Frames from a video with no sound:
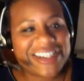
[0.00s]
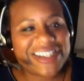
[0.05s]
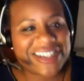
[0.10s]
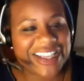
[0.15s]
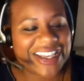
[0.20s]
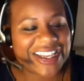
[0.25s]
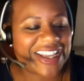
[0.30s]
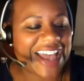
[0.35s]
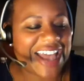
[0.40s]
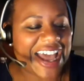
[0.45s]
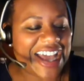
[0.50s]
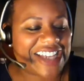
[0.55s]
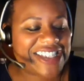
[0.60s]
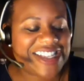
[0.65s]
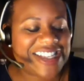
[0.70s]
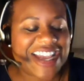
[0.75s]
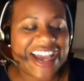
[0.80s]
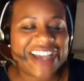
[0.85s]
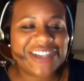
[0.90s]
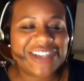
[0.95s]
to get a
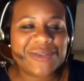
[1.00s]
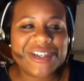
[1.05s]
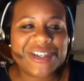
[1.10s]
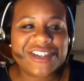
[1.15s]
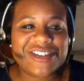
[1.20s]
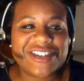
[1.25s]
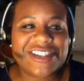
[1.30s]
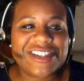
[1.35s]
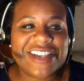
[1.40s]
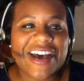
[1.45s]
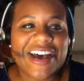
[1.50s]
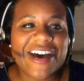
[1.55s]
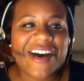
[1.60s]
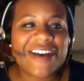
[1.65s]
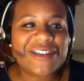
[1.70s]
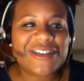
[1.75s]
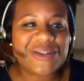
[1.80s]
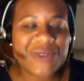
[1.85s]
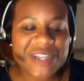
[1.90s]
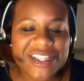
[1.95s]
hashtag. Tweet
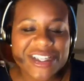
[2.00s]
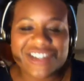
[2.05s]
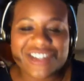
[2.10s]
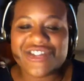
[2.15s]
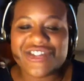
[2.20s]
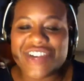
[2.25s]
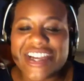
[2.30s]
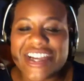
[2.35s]
yourself. Treat